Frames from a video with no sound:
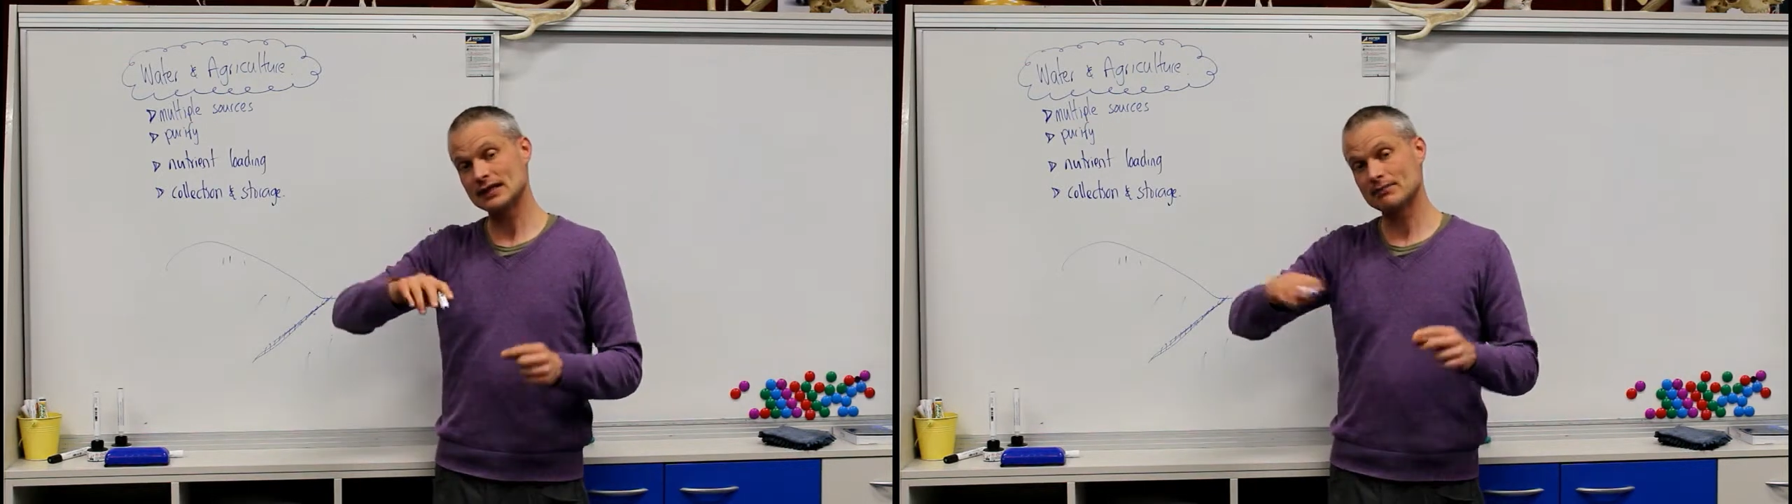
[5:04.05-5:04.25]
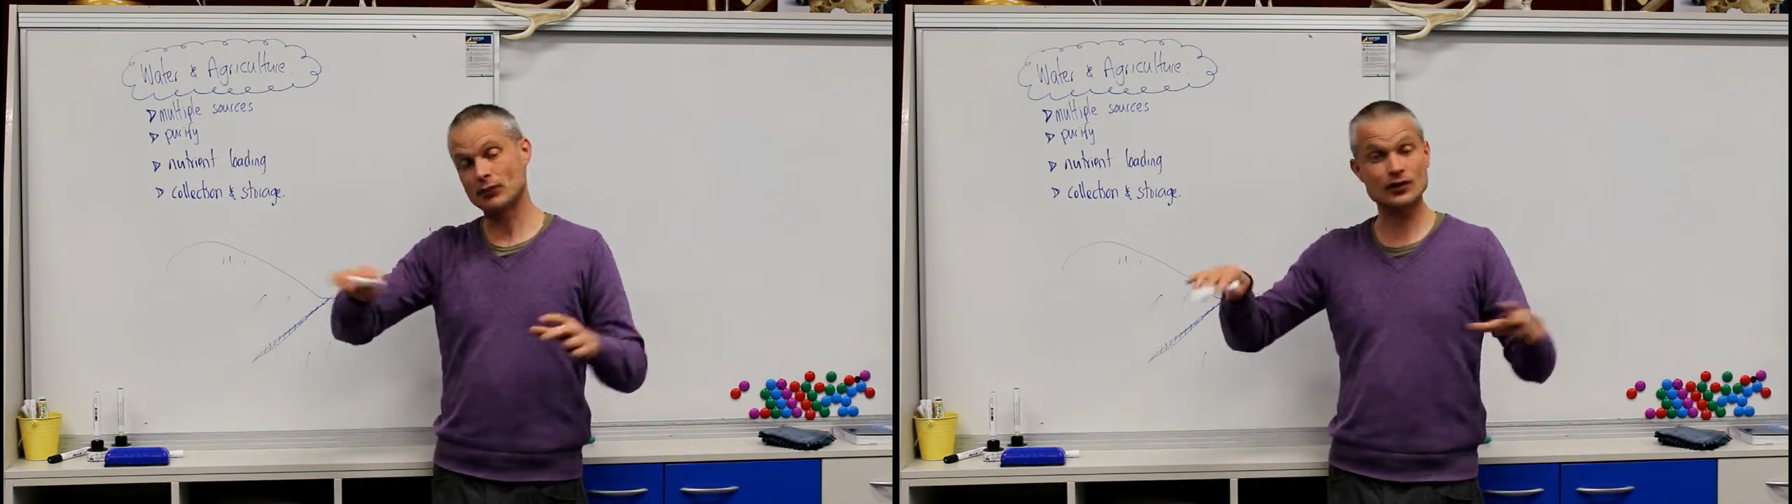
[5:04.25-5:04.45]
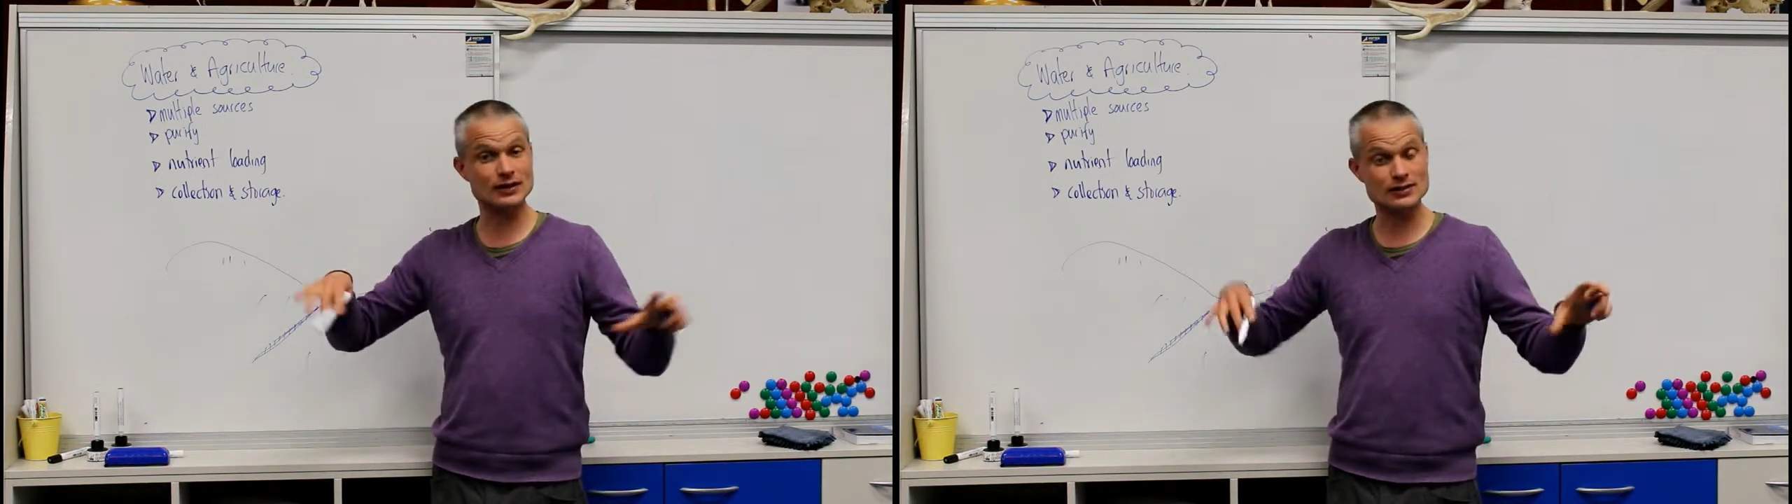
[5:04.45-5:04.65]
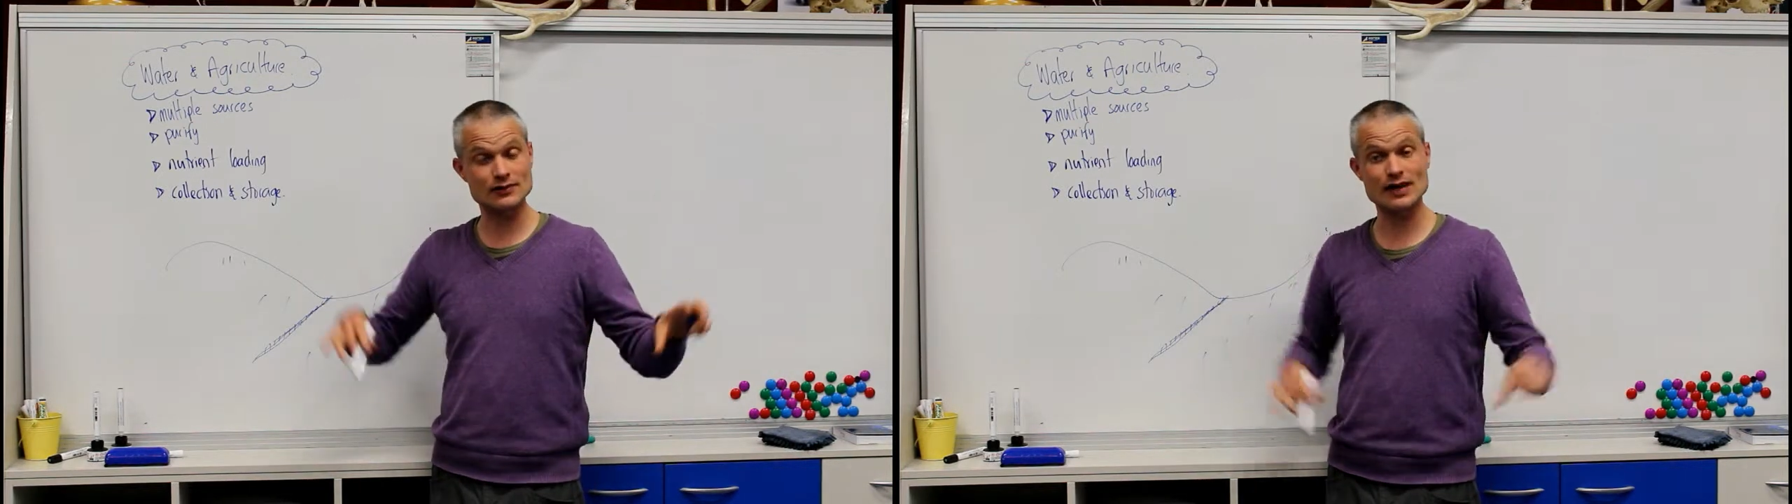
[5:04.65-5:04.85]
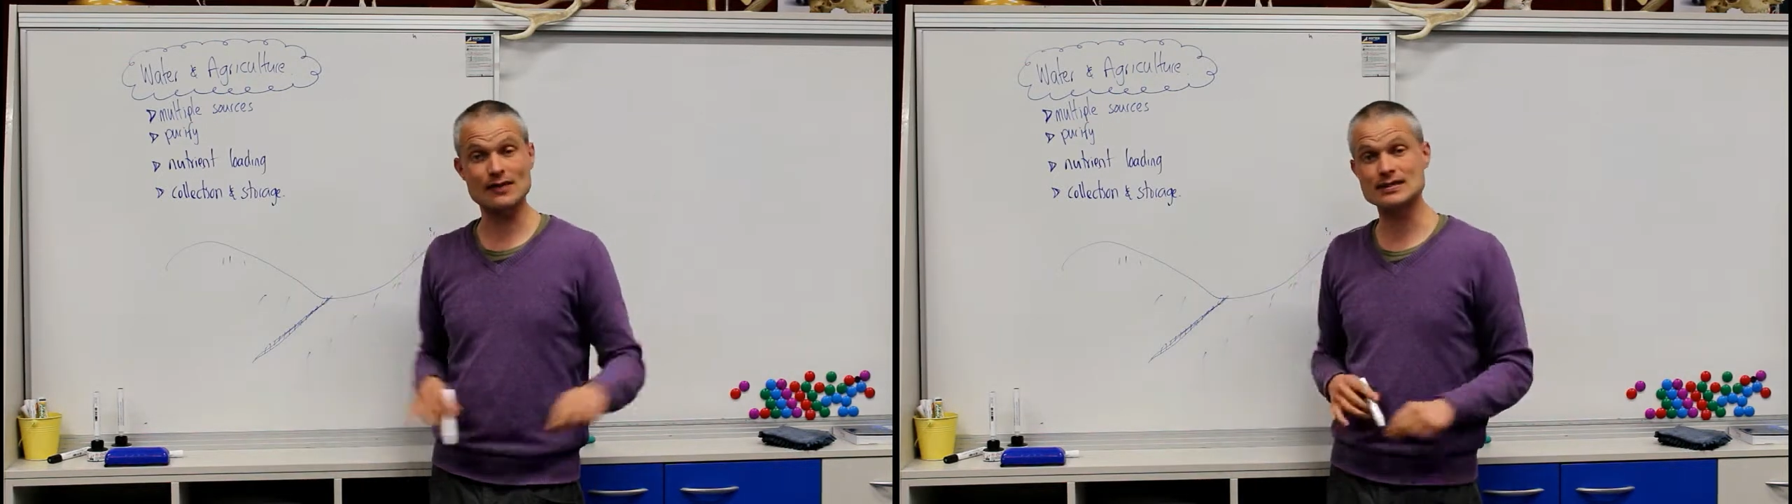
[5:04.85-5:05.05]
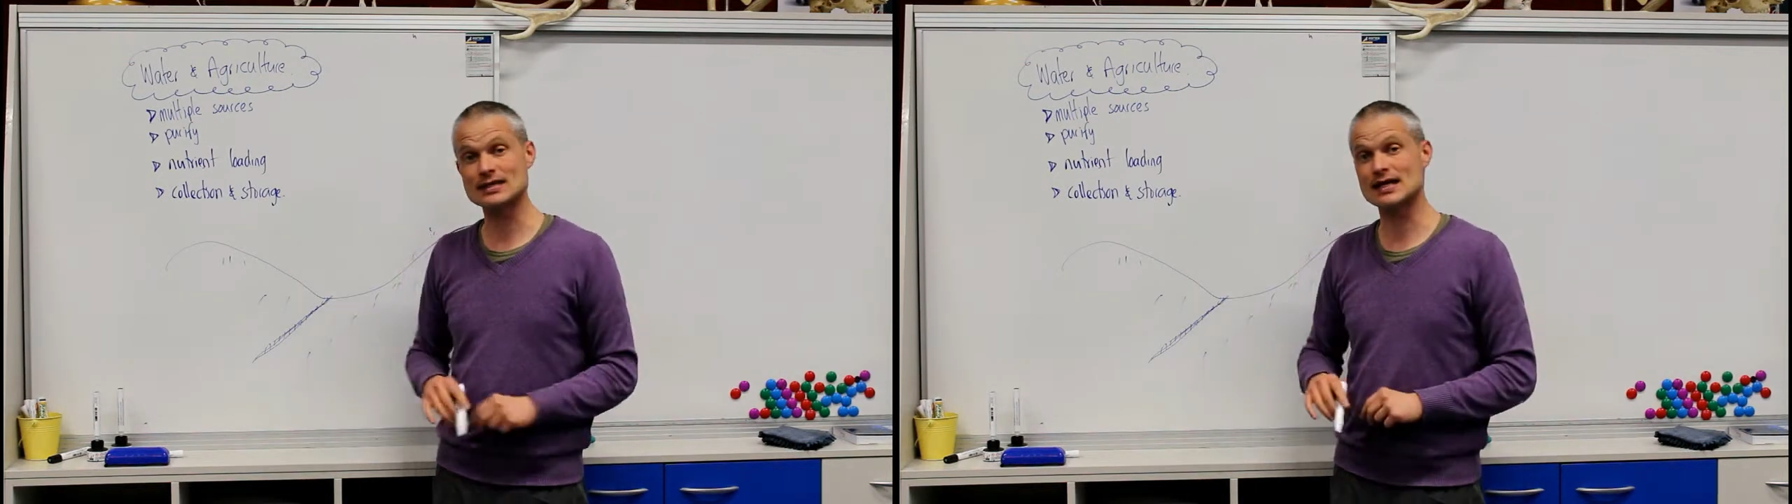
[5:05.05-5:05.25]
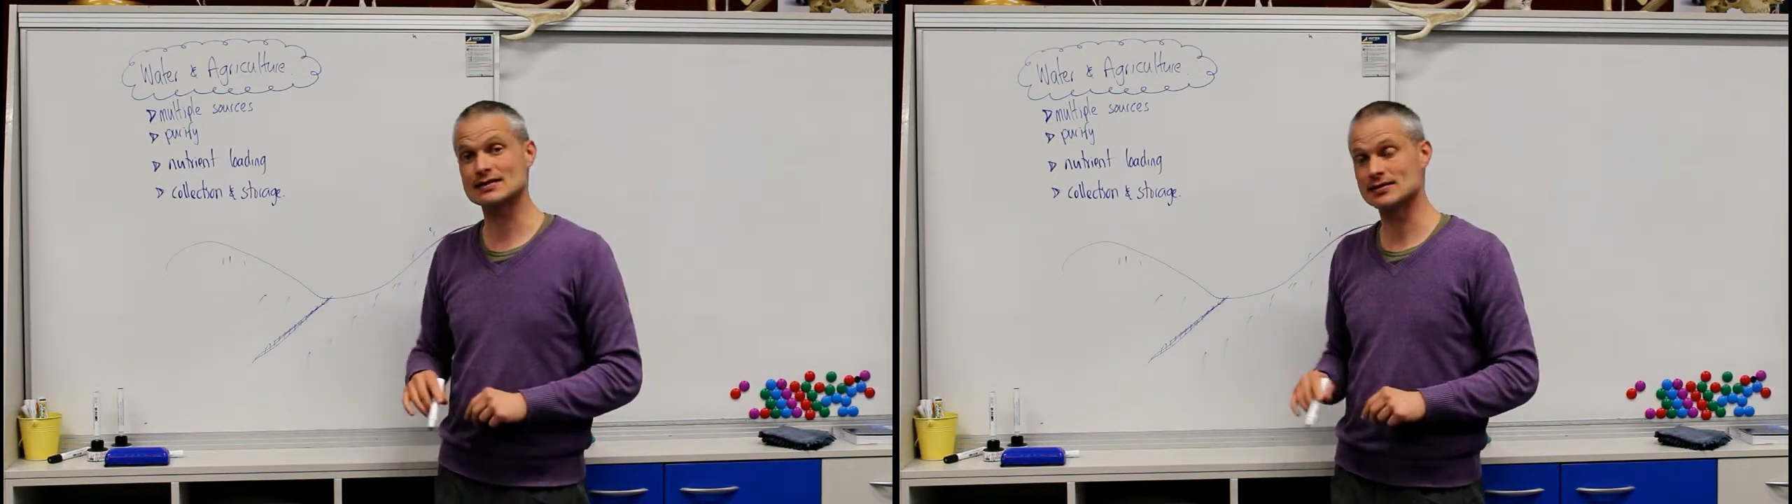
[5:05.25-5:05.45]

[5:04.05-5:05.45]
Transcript: pockets of habitat.